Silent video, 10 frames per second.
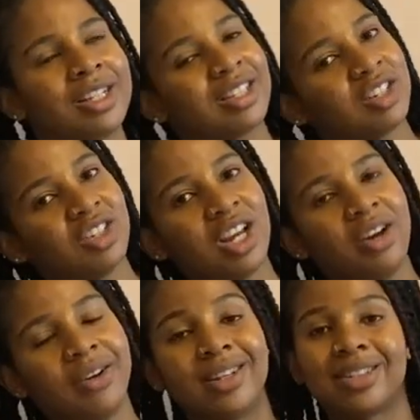
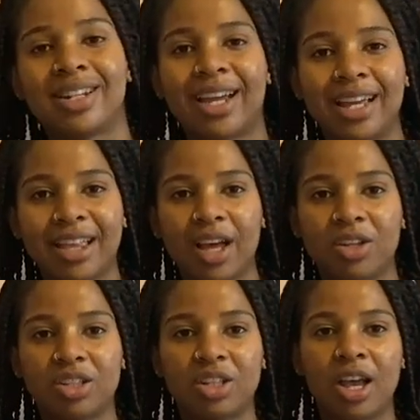Sagittarius, the 9th
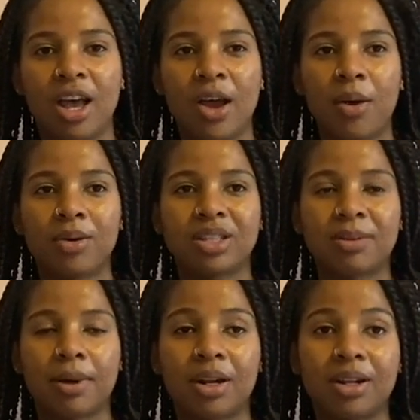house, which is
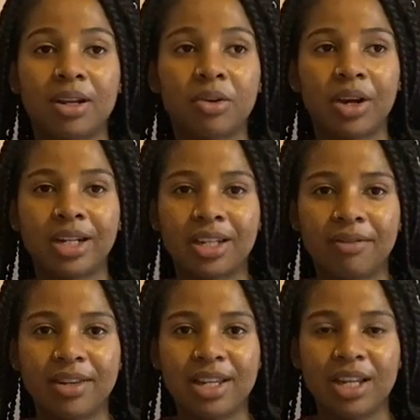about
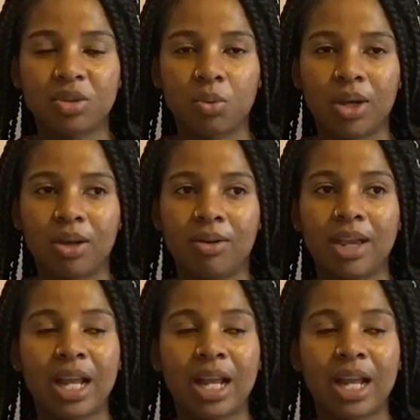creativity as well,